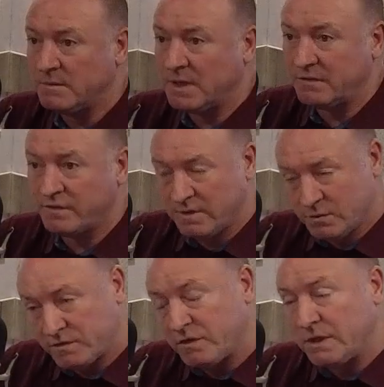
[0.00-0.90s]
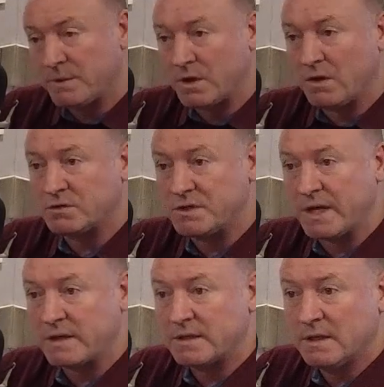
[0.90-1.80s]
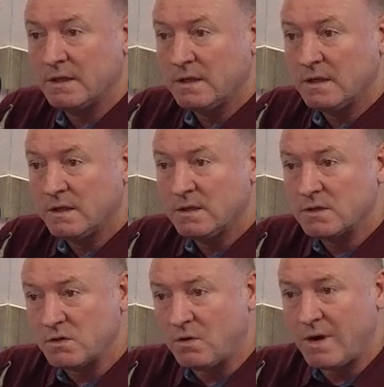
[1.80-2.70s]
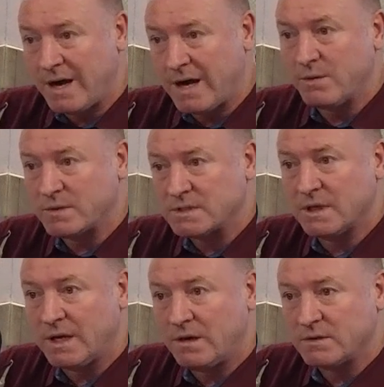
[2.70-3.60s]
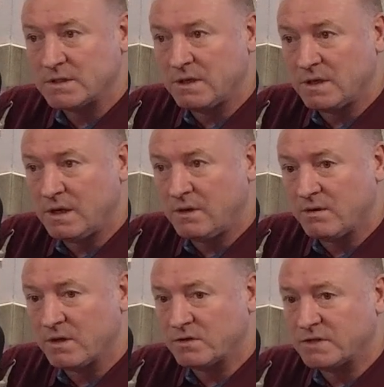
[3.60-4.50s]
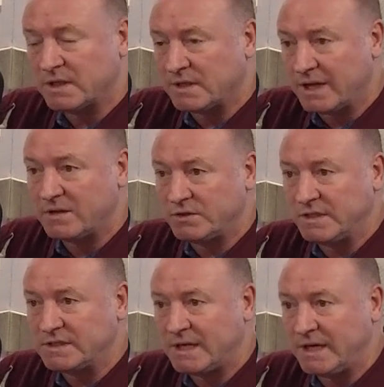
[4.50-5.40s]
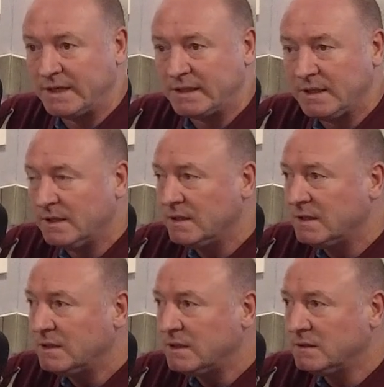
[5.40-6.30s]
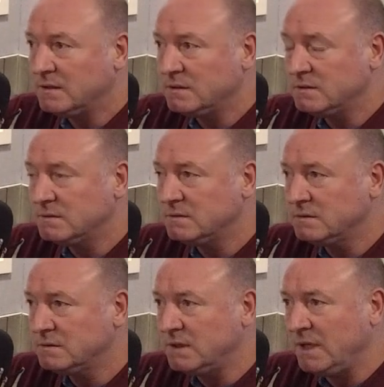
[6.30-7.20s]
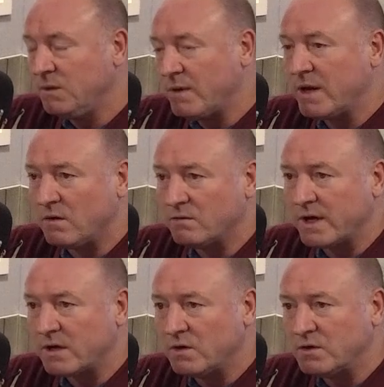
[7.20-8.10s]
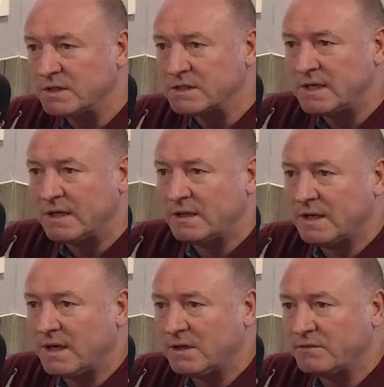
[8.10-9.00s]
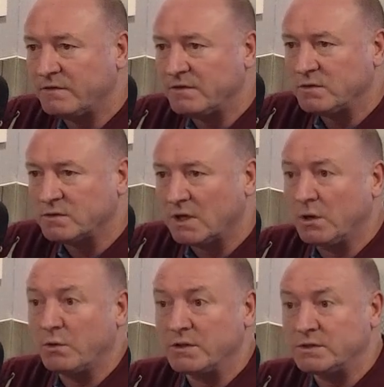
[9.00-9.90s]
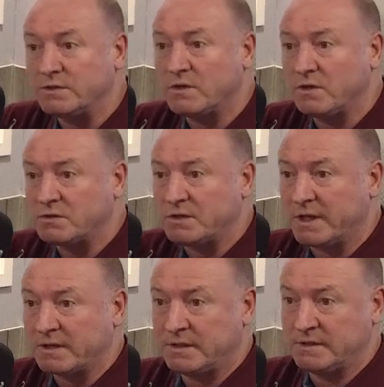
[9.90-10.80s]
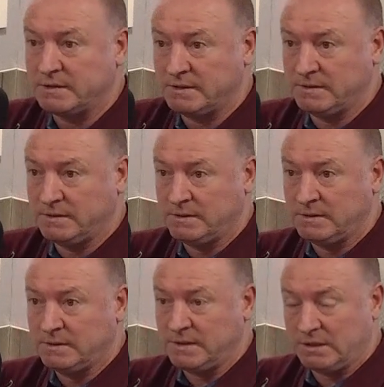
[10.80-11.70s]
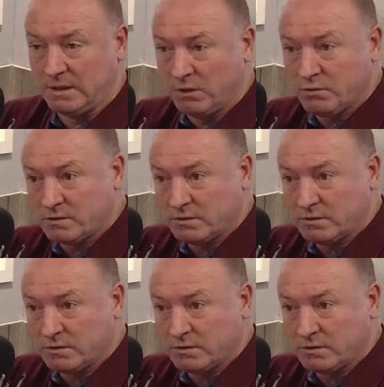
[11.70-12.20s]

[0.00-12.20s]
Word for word: My, it was freedom of contract. So I was, I was out of contract and I could decide. And he went on record as saying that I refused a lucrative contract. Now, the